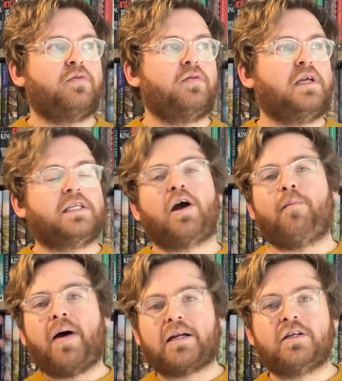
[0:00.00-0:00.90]
he's come
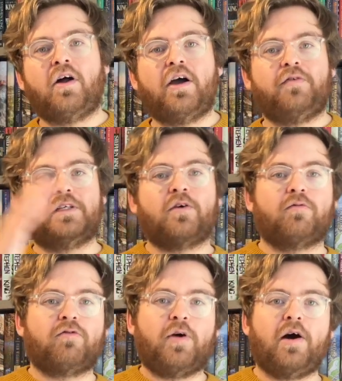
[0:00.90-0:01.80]
back to life, he's gone
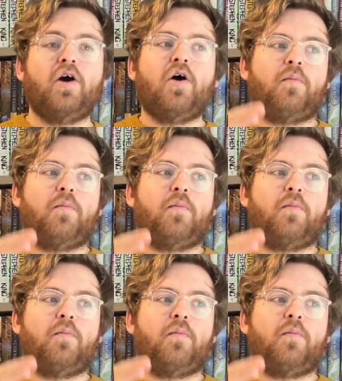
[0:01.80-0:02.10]
through hell.